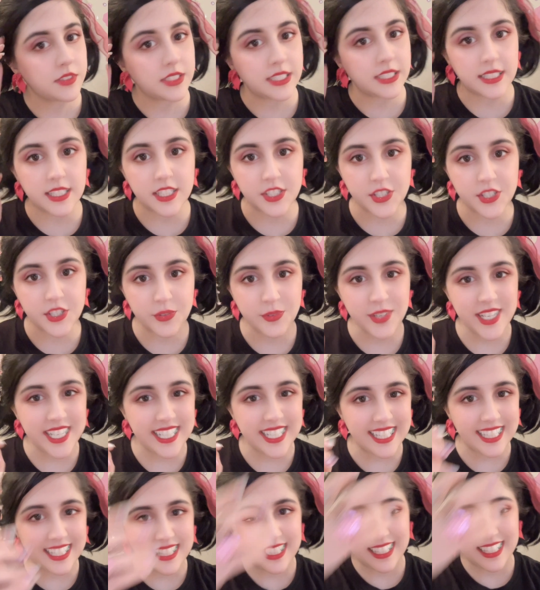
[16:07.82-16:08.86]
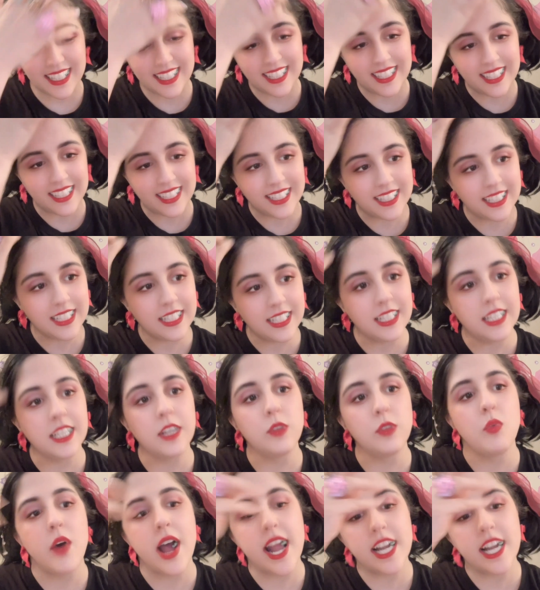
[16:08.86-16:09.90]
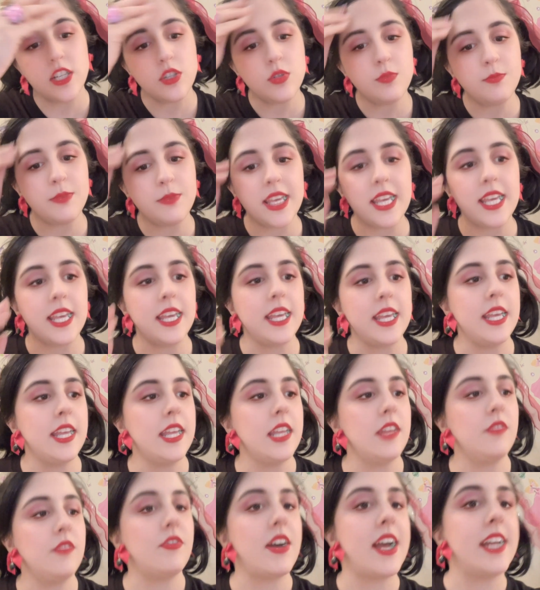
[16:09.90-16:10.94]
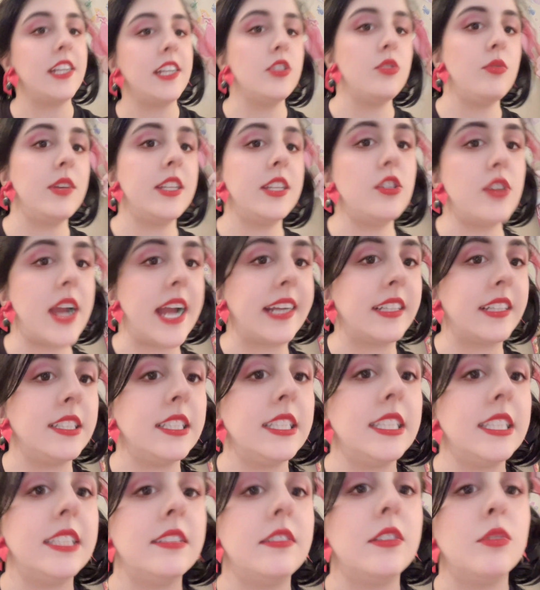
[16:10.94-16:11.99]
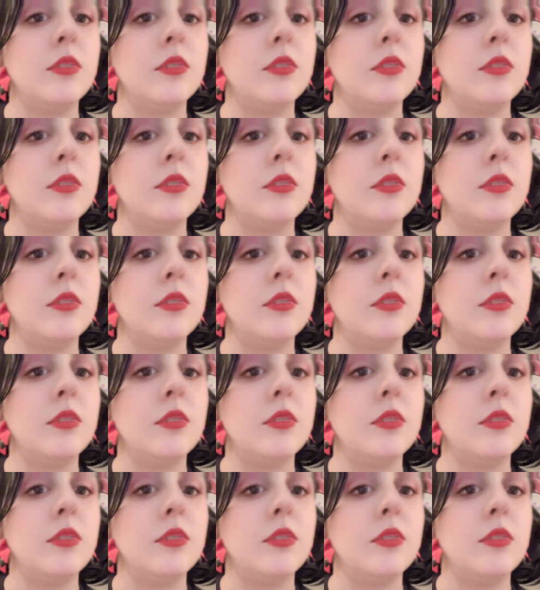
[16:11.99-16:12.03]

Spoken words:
This is your reading. Why do men find you attractive?